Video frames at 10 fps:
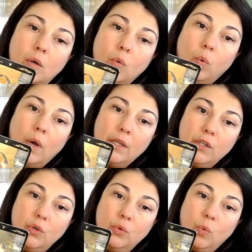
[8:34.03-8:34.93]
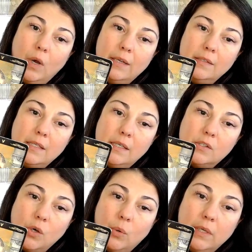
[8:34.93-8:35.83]
What you want is
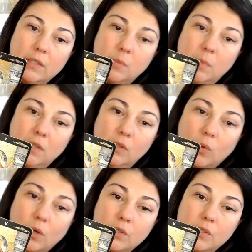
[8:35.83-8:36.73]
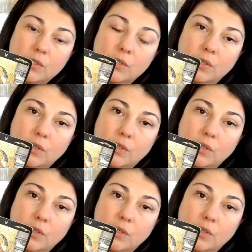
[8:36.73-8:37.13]
going to be yours.